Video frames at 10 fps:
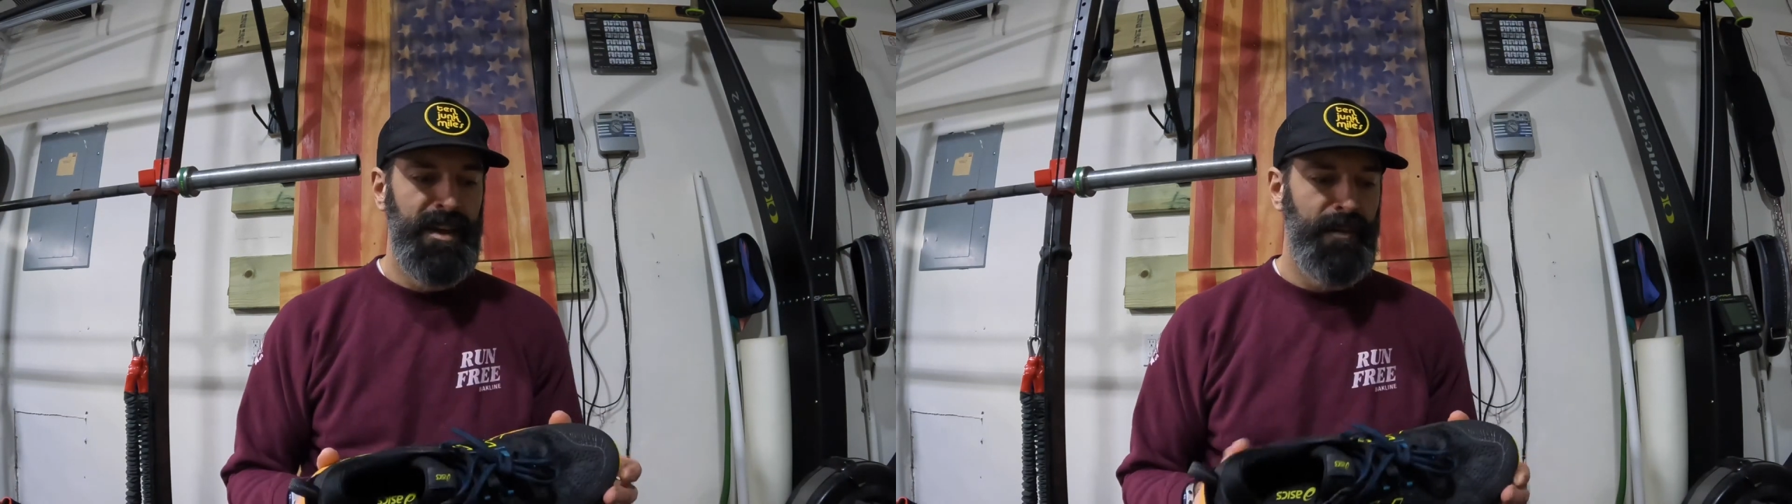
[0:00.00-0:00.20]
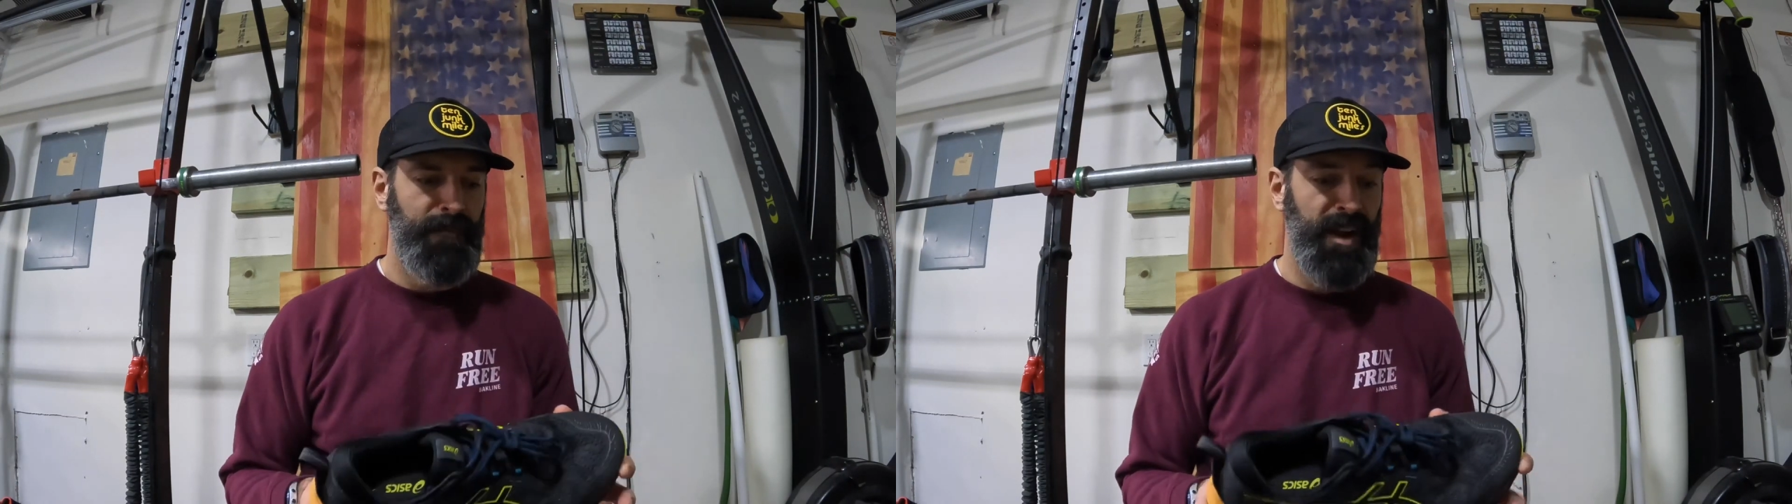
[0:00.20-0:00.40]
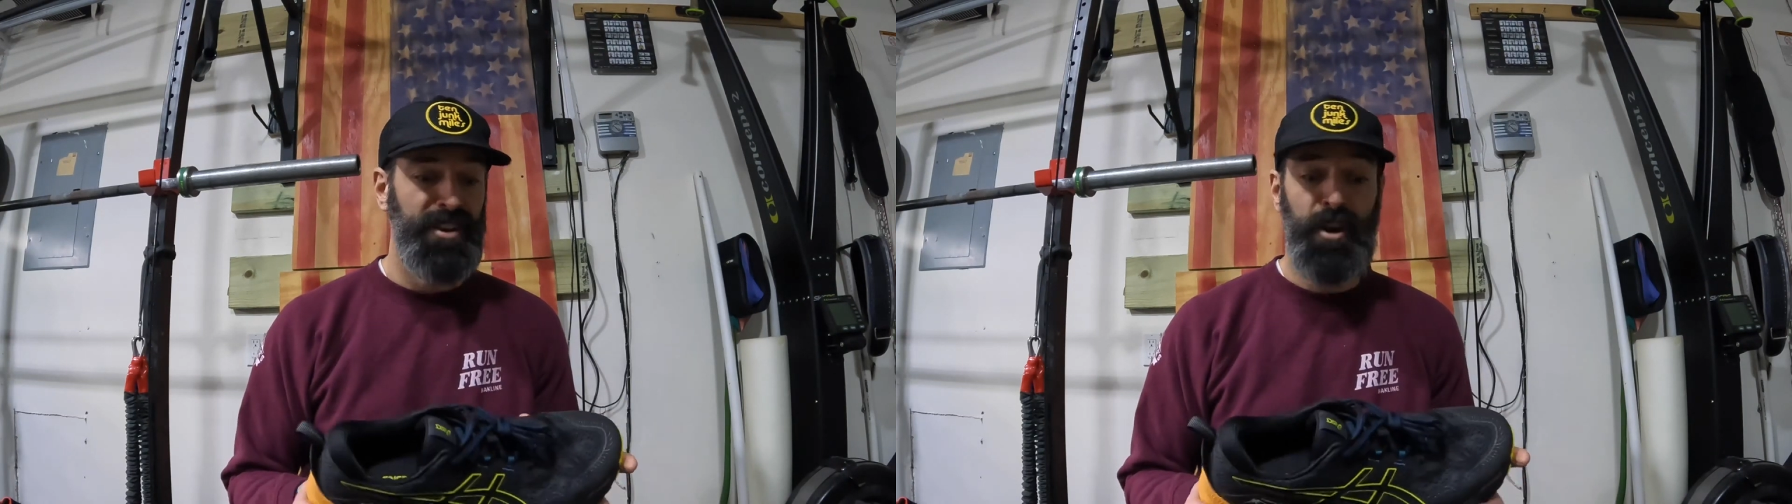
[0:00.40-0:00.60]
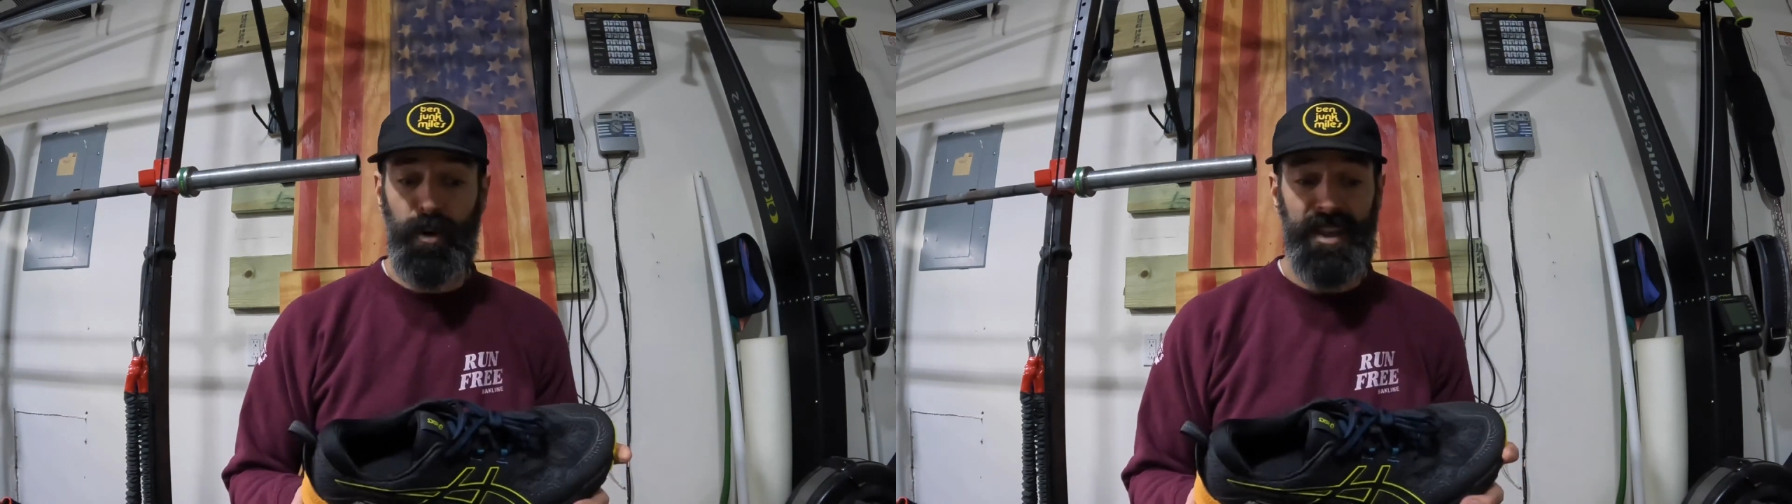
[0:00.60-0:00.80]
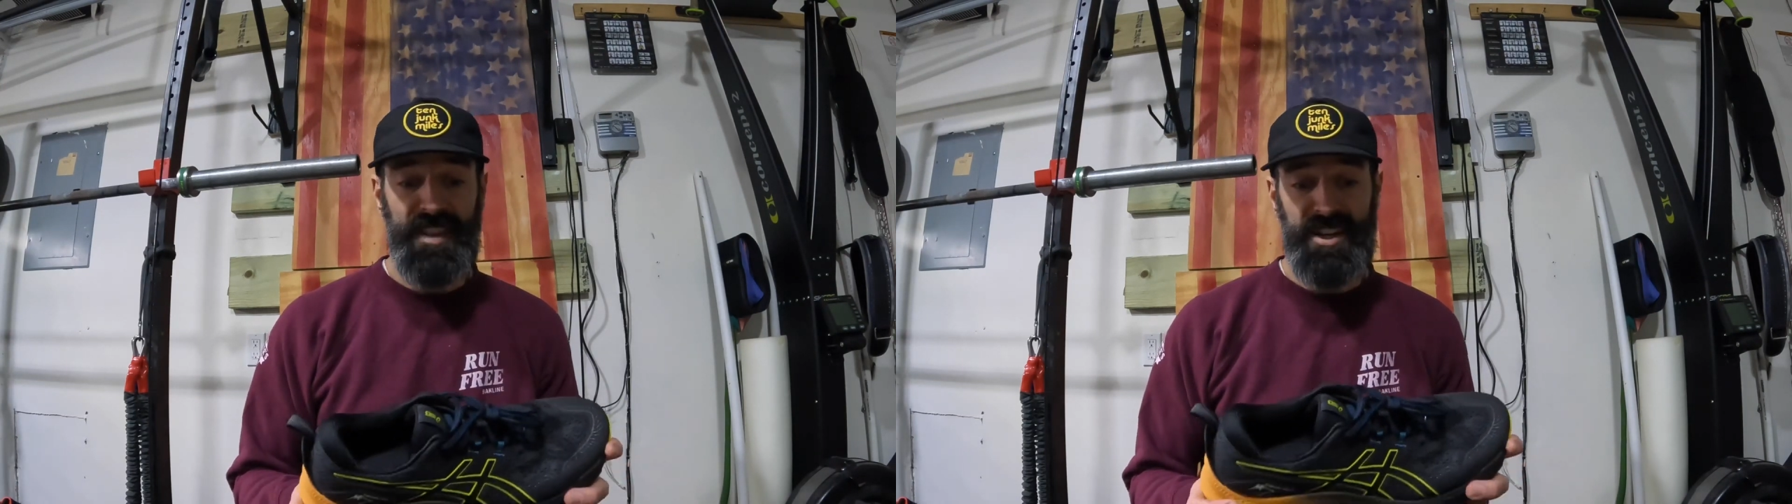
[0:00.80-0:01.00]
If I
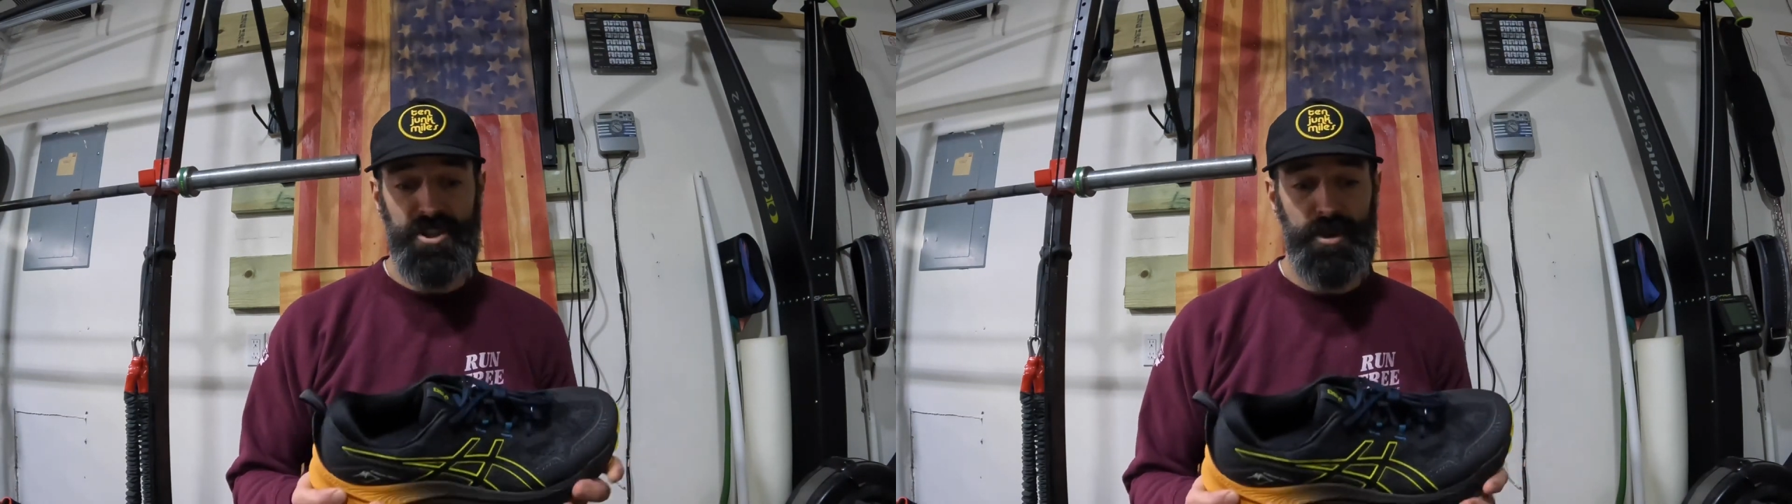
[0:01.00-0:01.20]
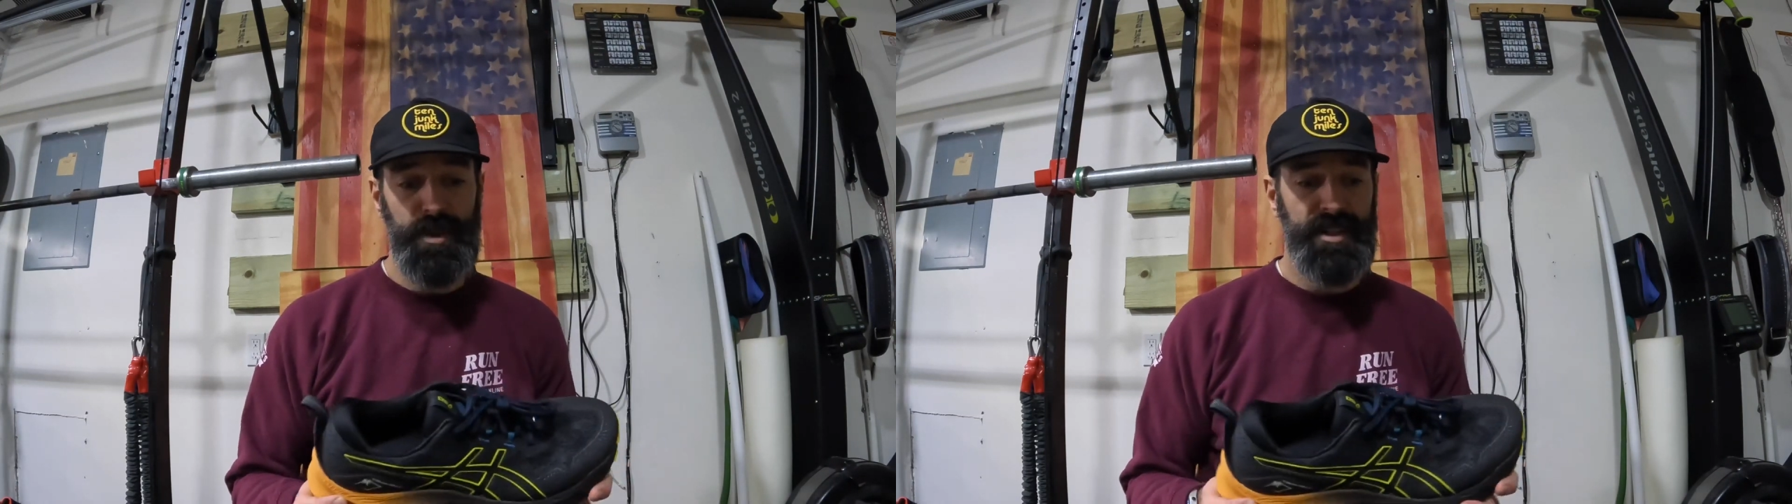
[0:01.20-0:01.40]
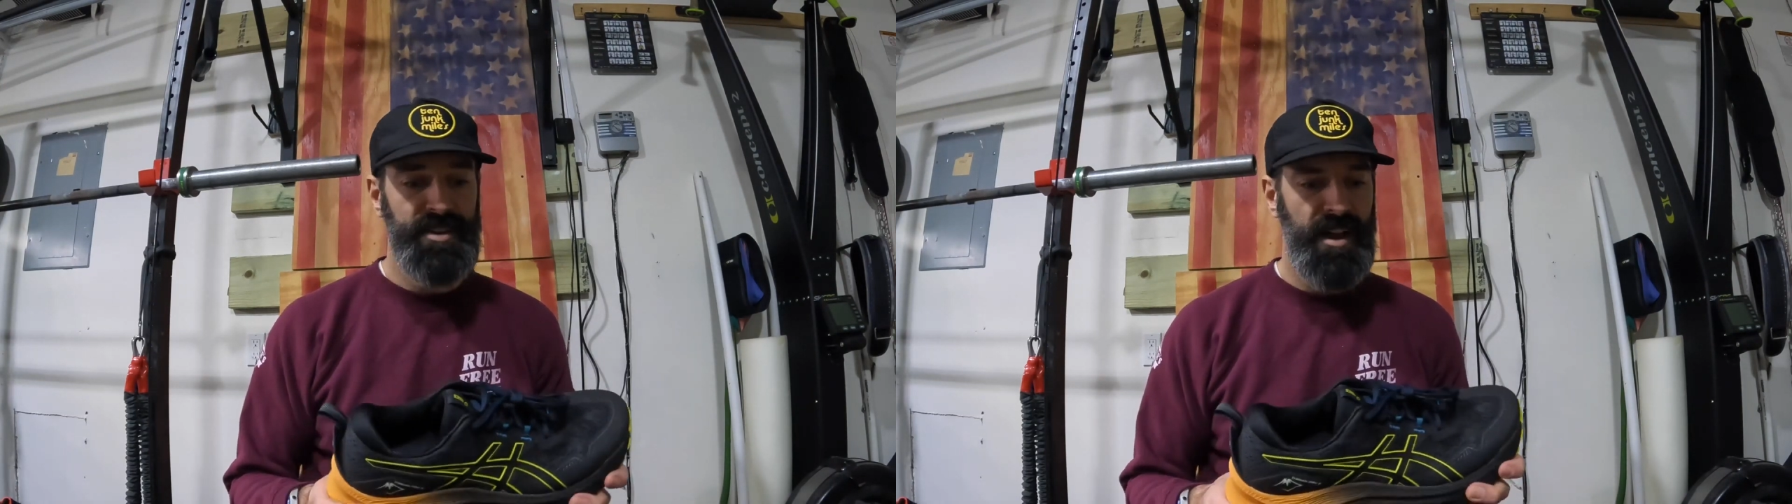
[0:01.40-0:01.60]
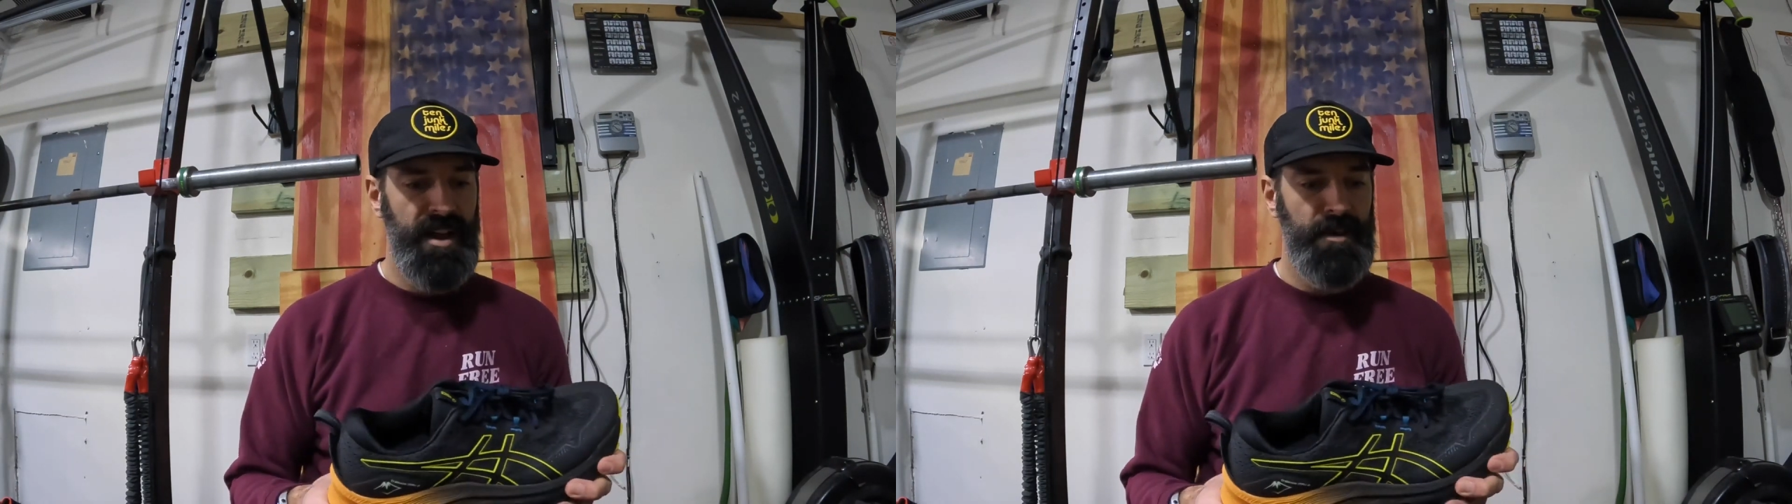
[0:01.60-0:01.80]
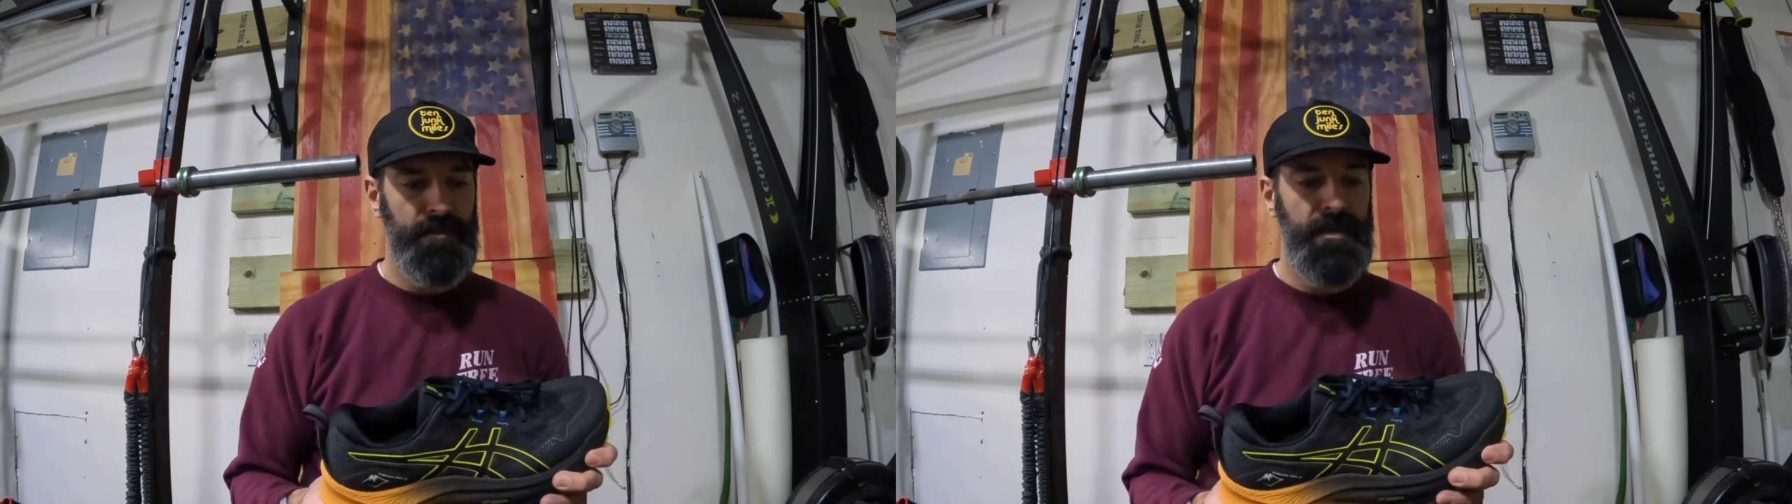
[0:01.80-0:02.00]
don't get that shoe in
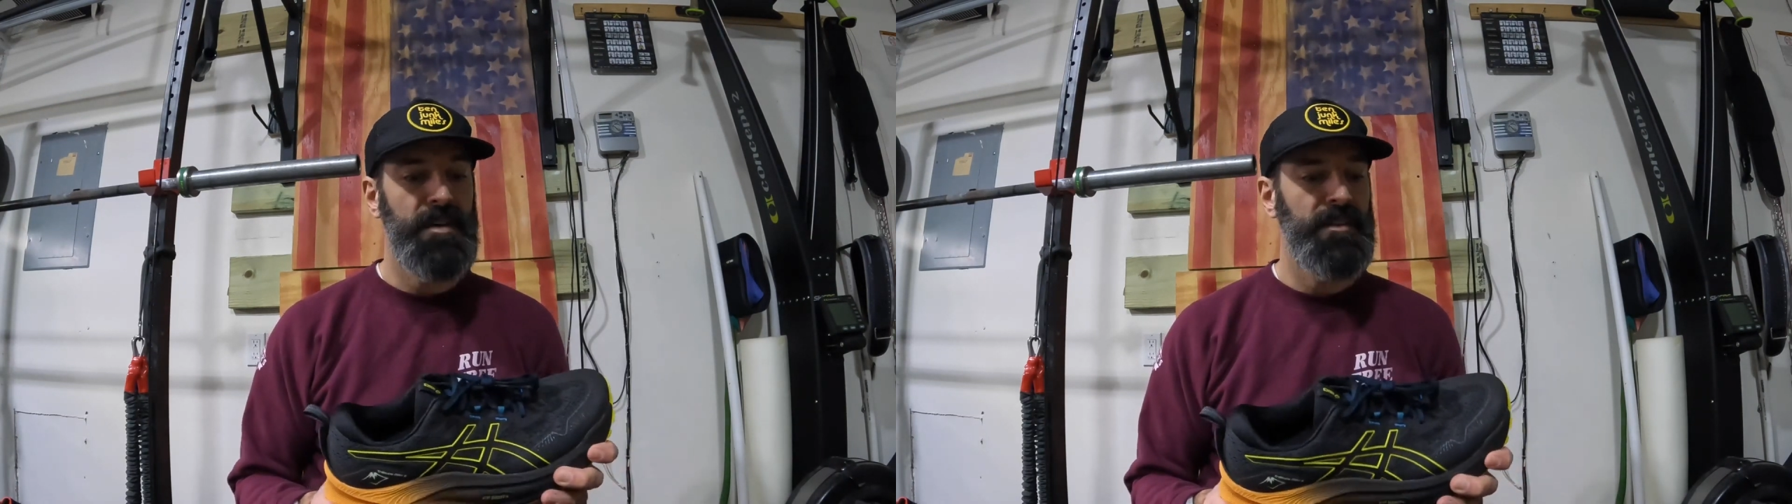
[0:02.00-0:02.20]
time,